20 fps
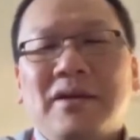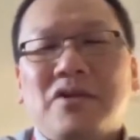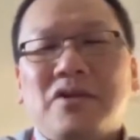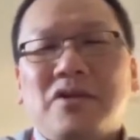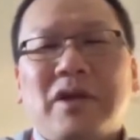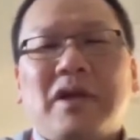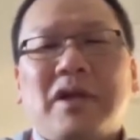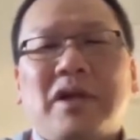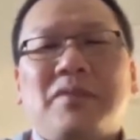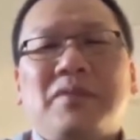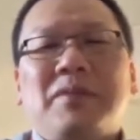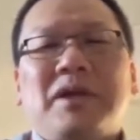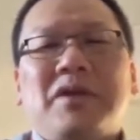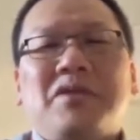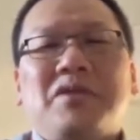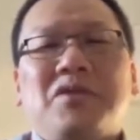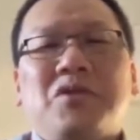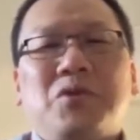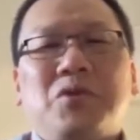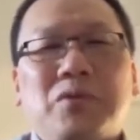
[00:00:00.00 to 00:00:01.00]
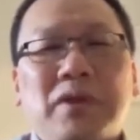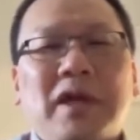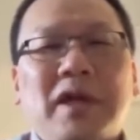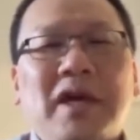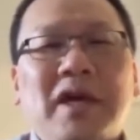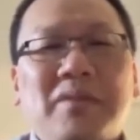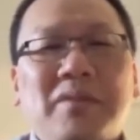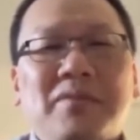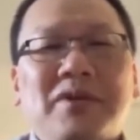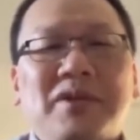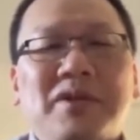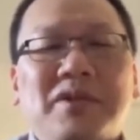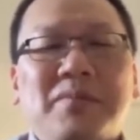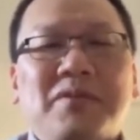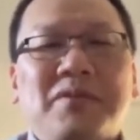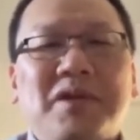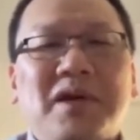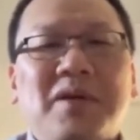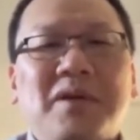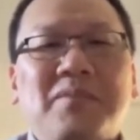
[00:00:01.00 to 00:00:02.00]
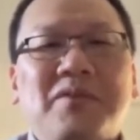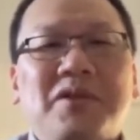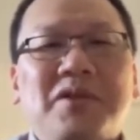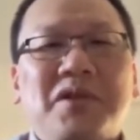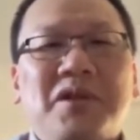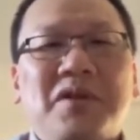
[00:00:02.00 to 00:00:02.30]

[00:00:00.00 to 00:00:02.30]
Try not to make it too late, but sometimes,